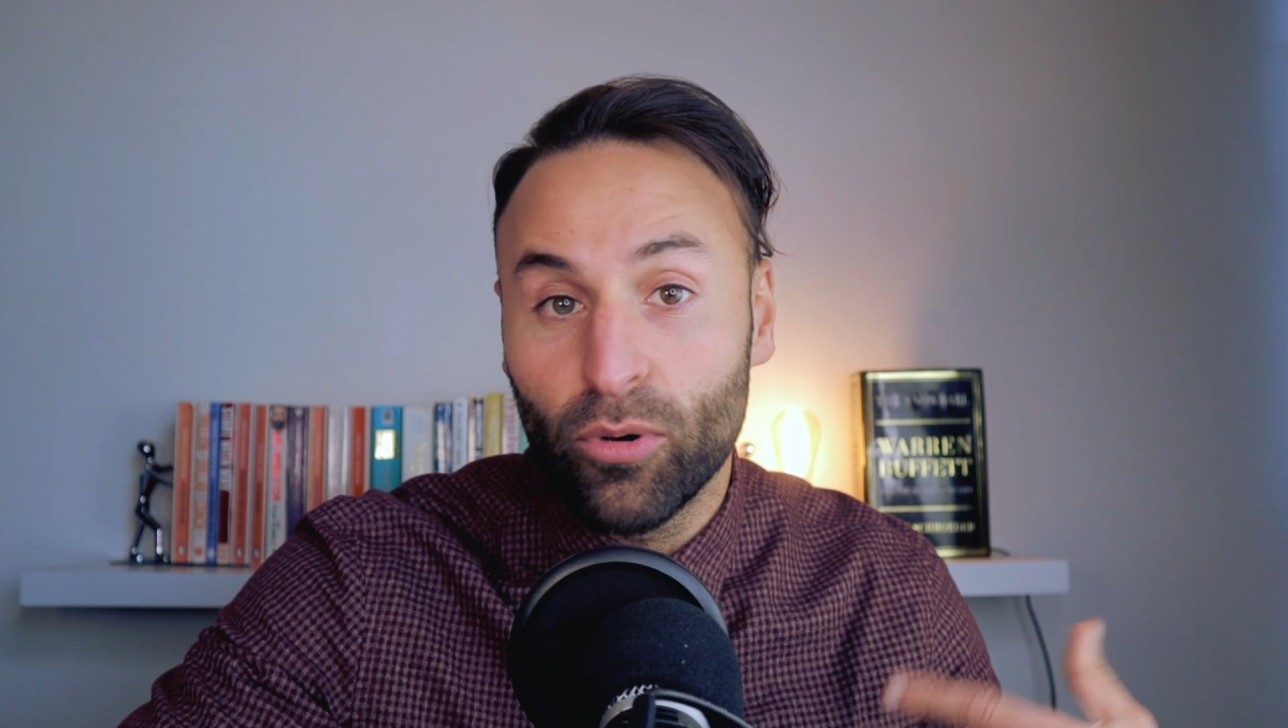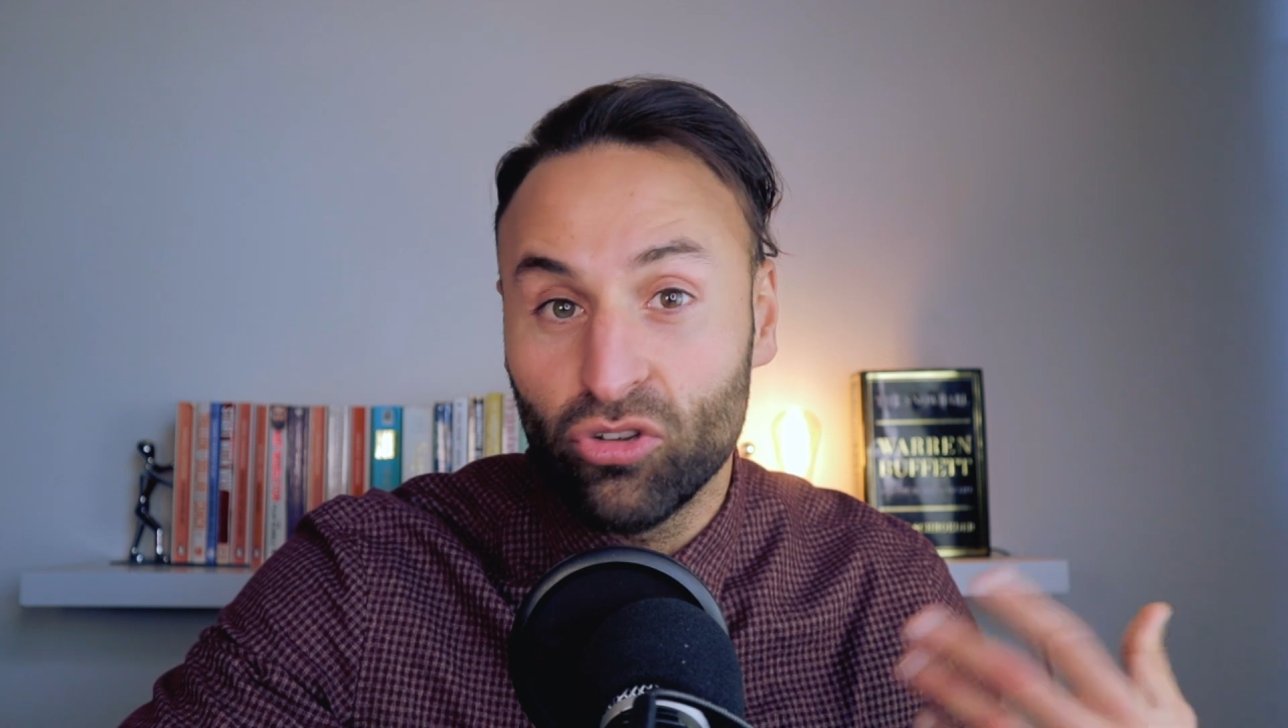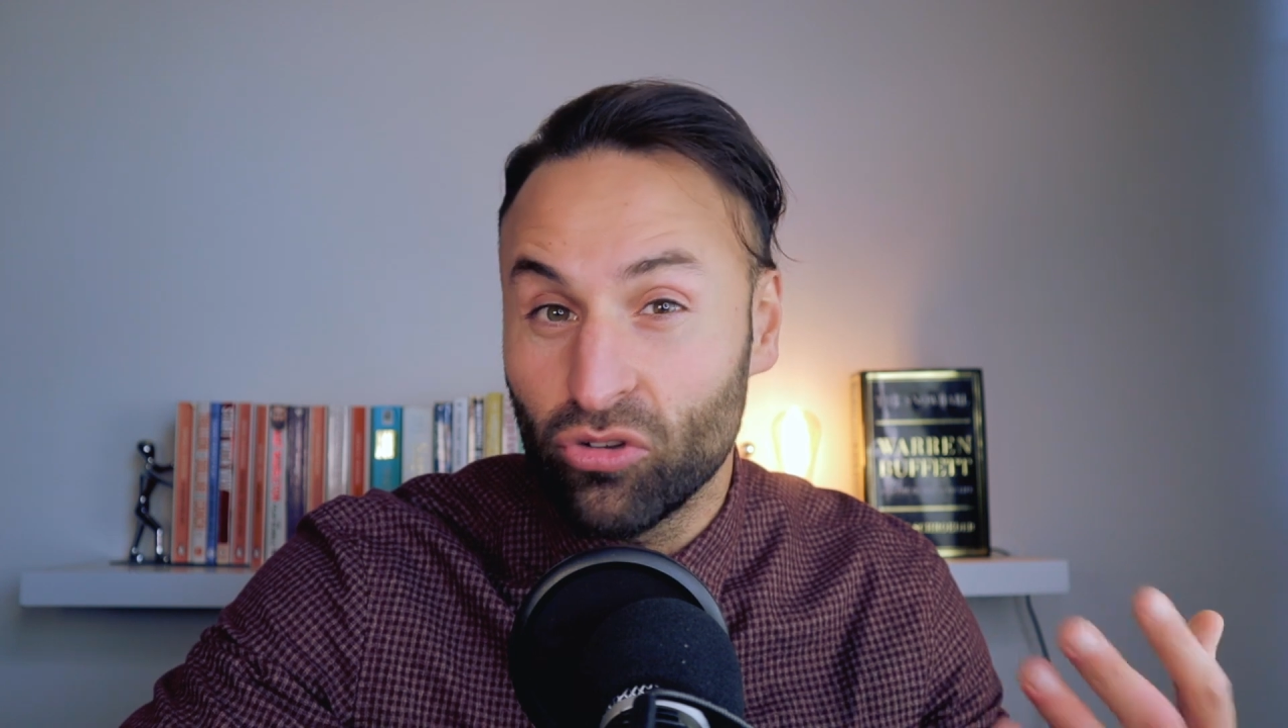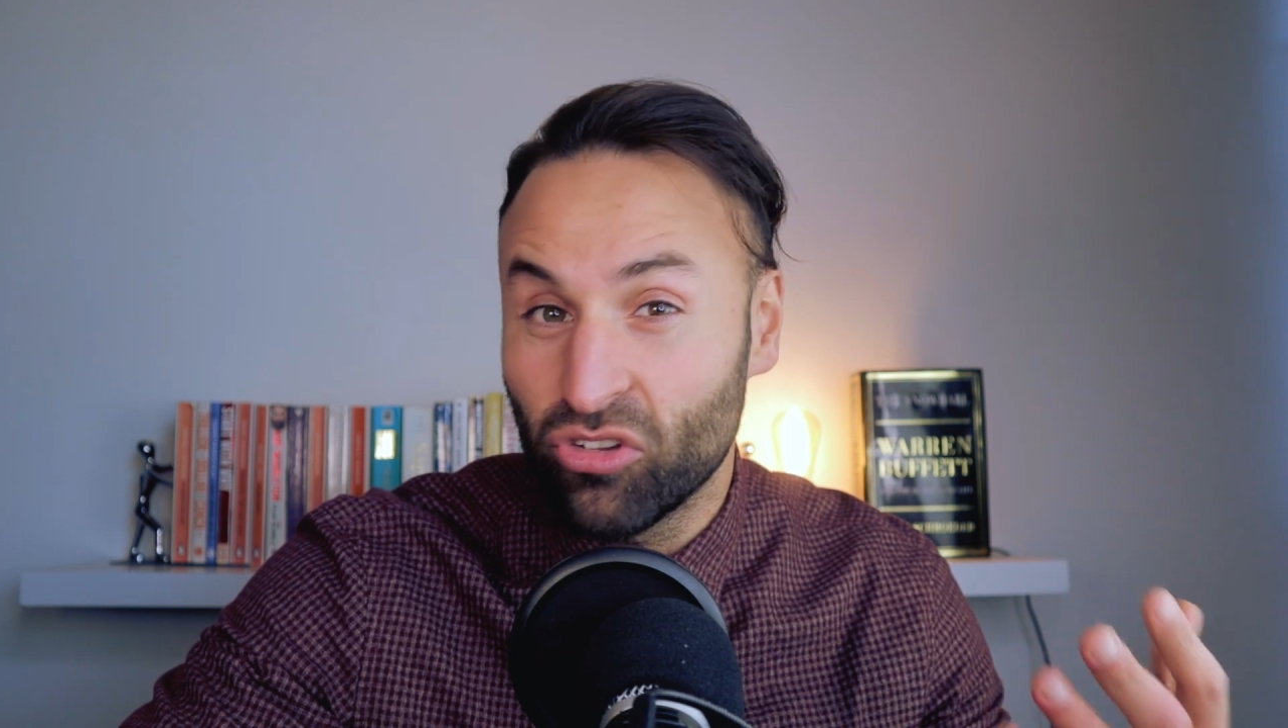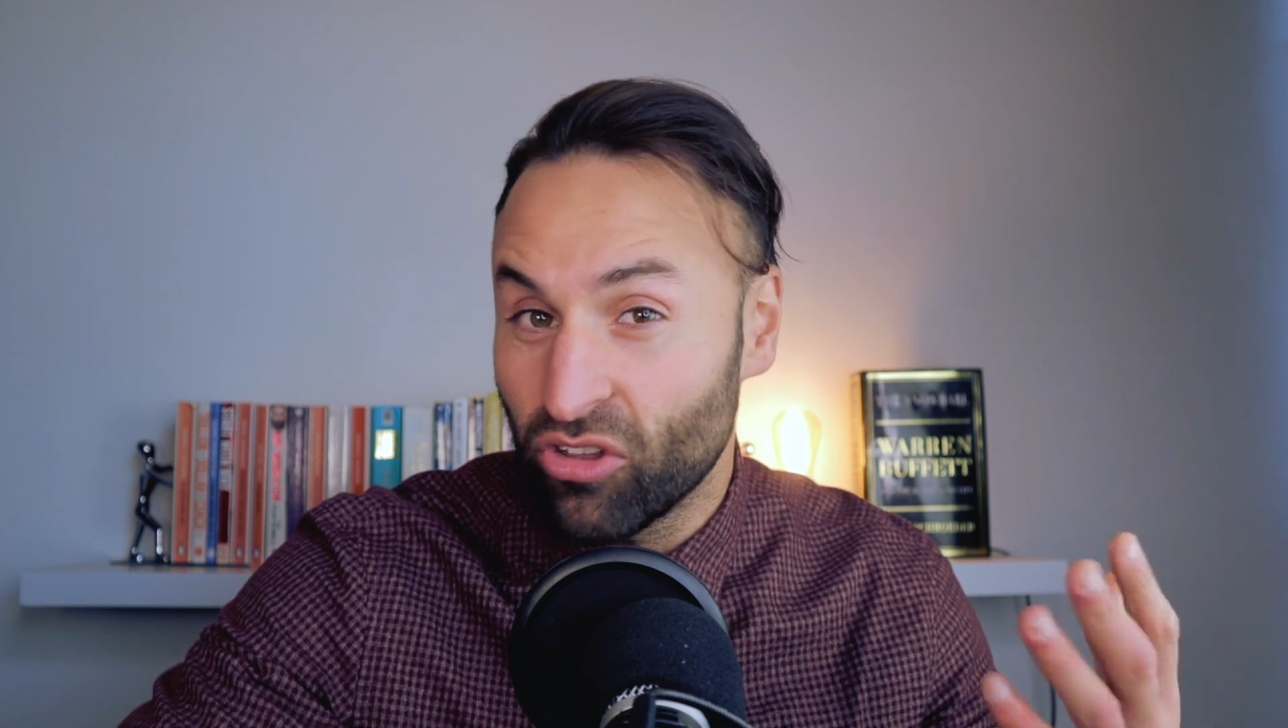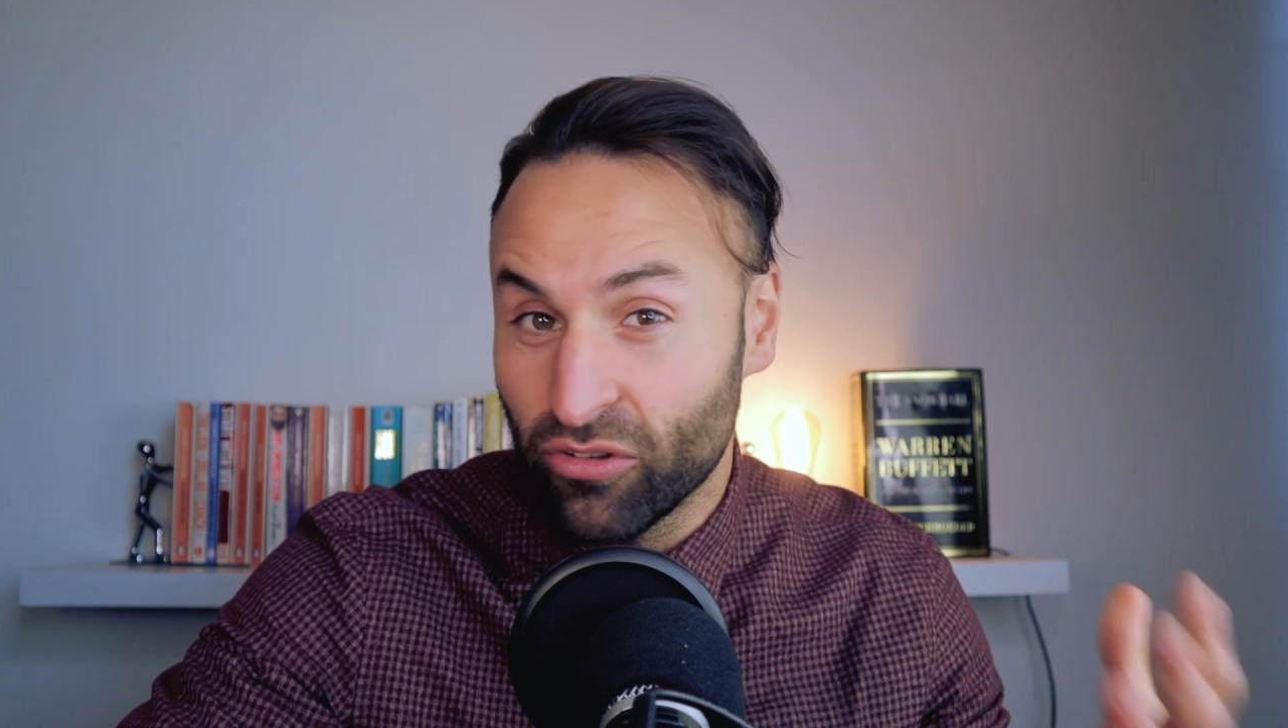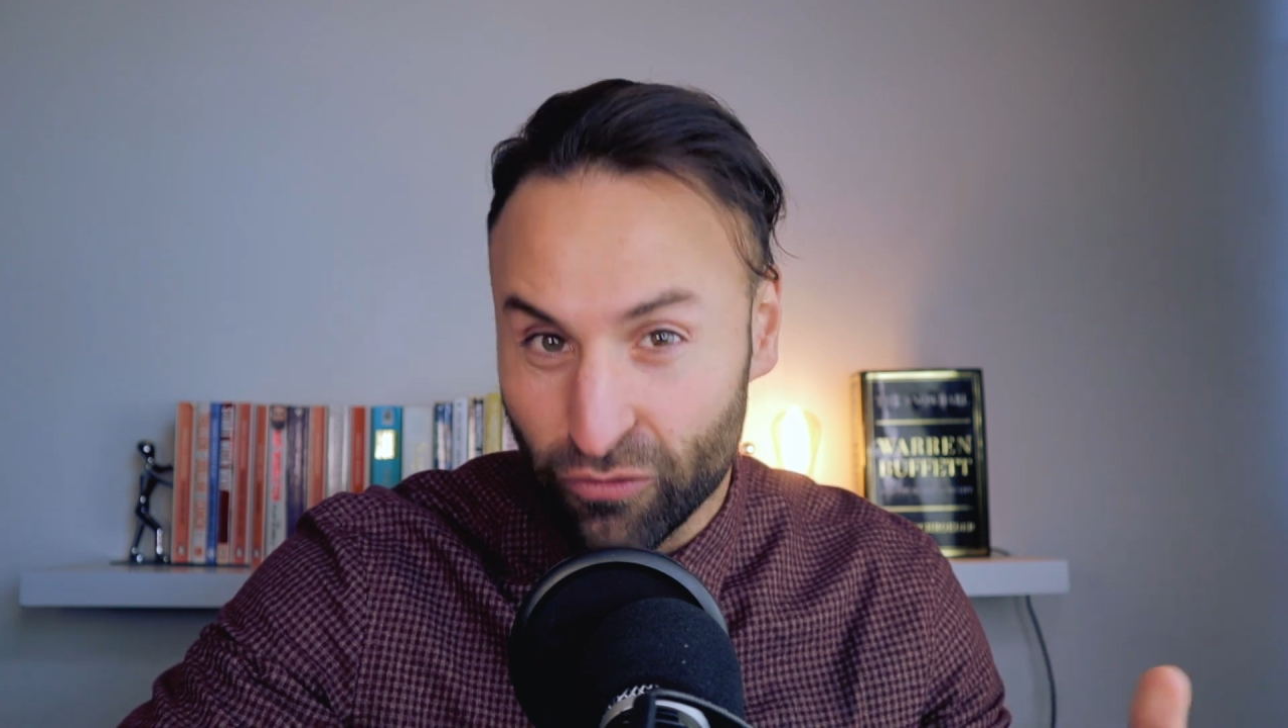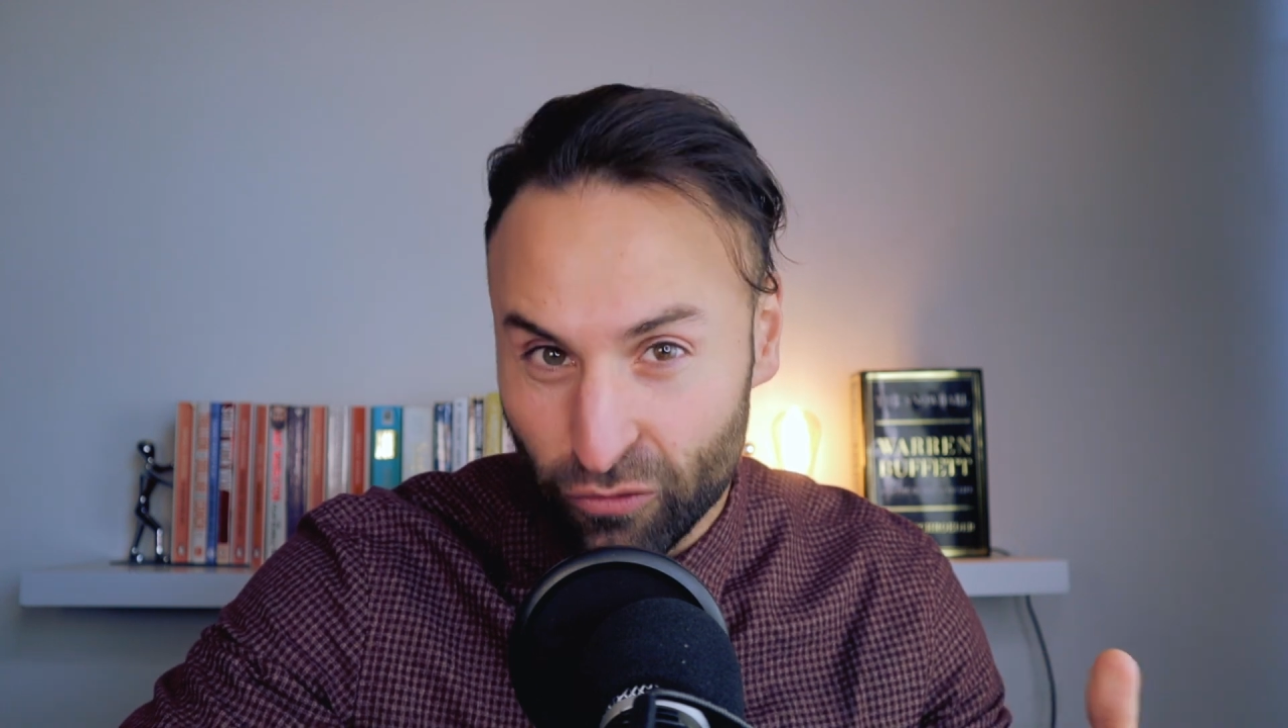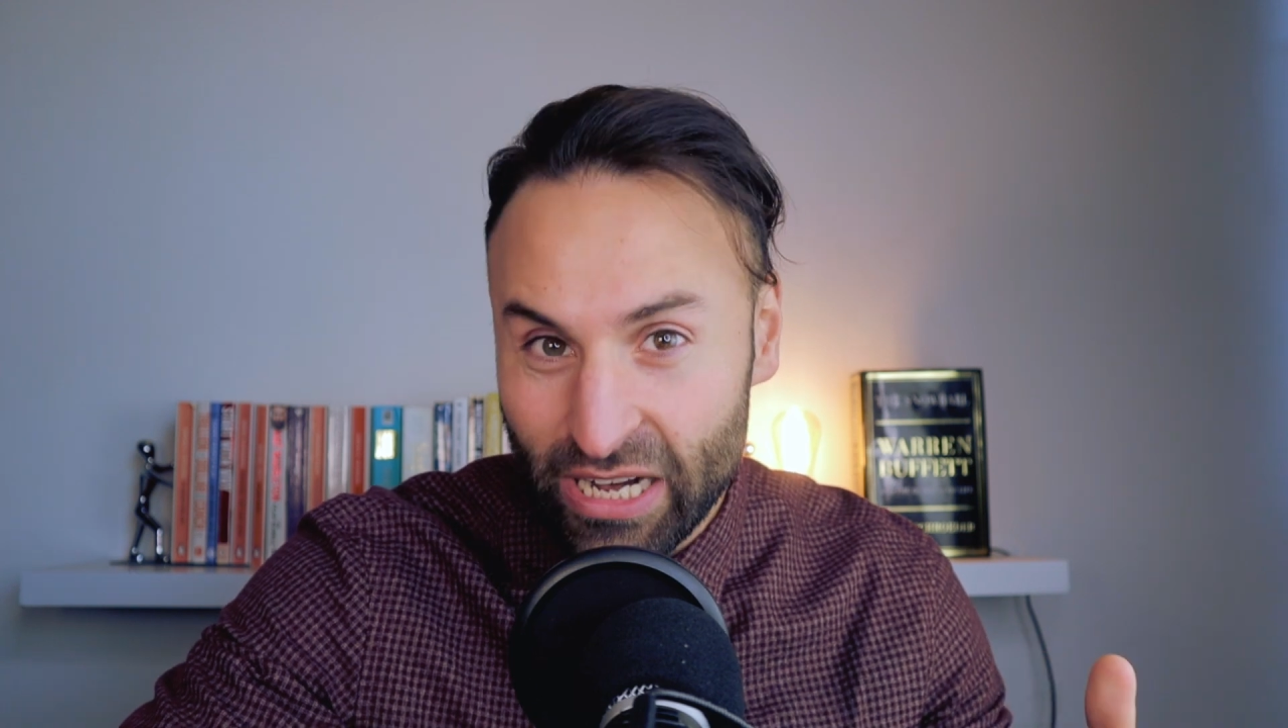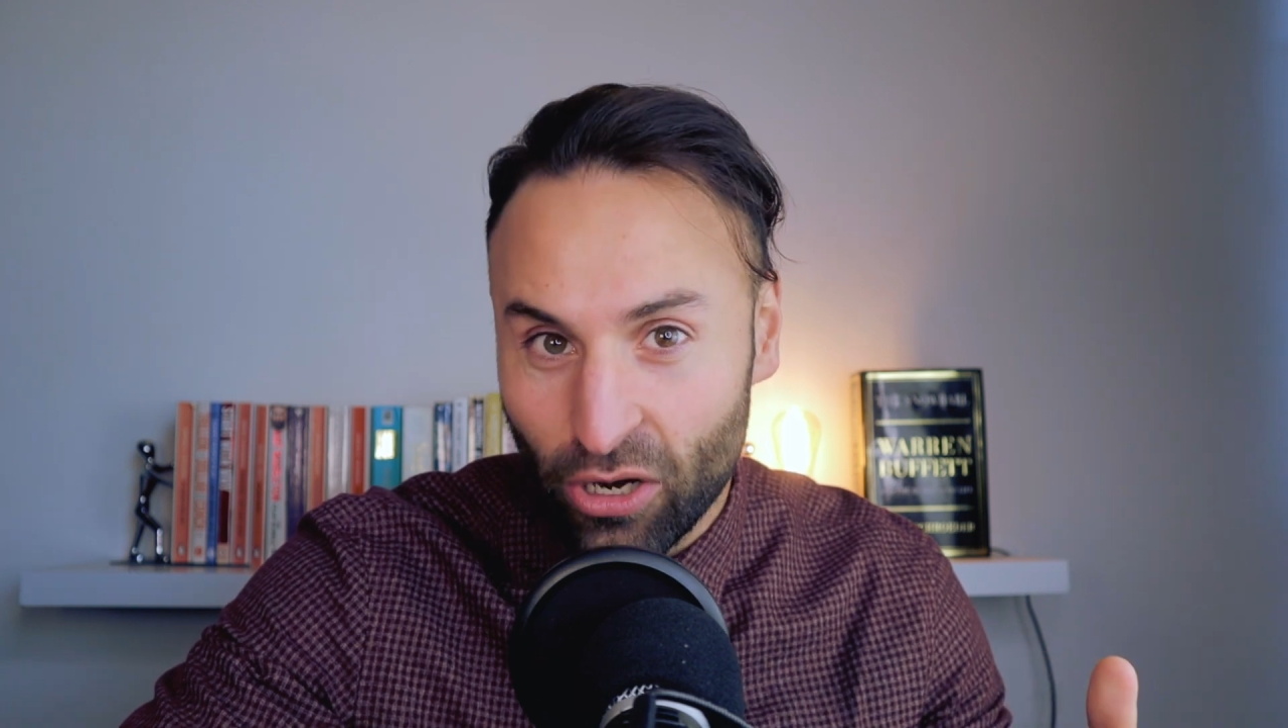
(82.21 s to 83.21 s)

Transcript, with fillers: produces is free